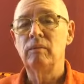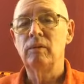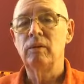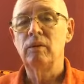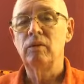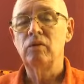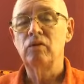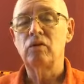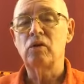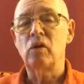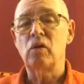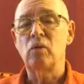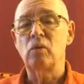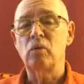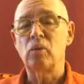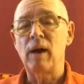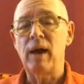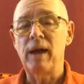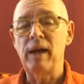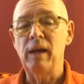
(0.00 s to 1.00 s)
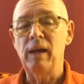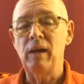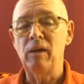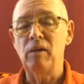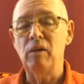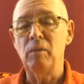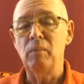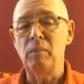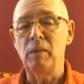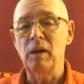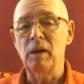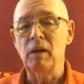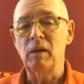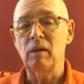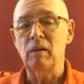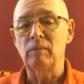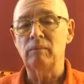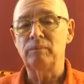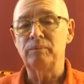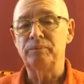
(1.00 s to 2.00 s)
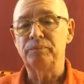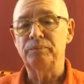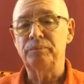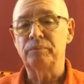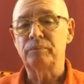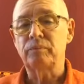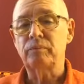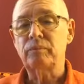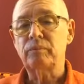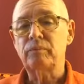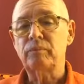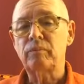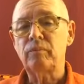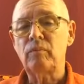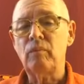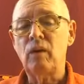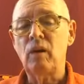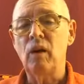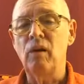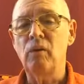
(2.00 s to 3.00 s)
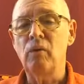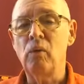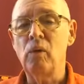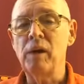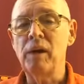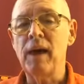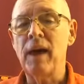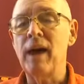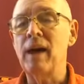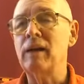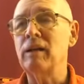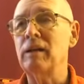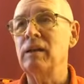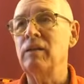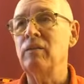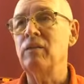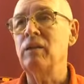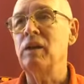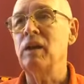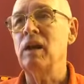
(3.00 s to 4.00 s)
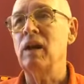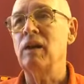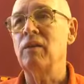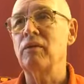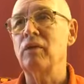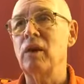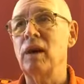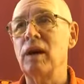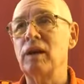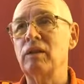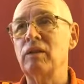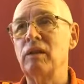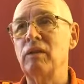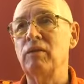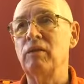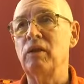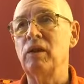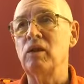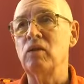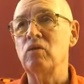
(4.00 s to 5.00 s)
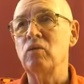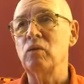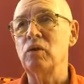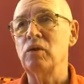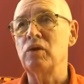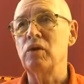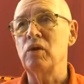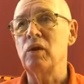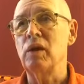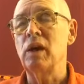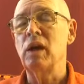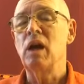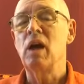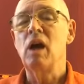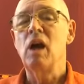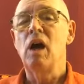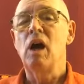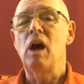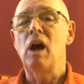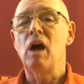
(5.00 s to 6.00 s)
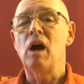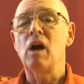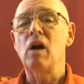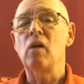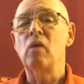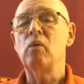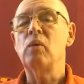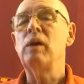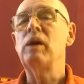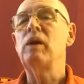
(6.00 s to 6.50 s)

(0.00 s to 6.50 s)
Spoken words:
So right in the middle of what activities we're doing, are we